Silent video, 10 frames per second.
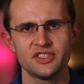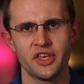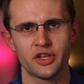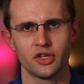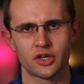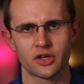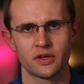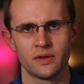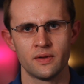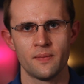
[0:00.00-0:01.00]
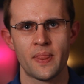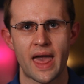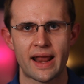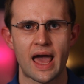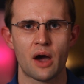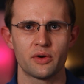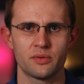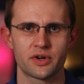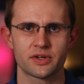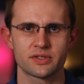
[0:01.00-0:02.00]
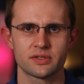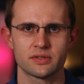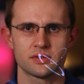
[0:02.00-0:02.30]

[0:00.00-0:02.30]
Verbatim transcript: take a look at how it works.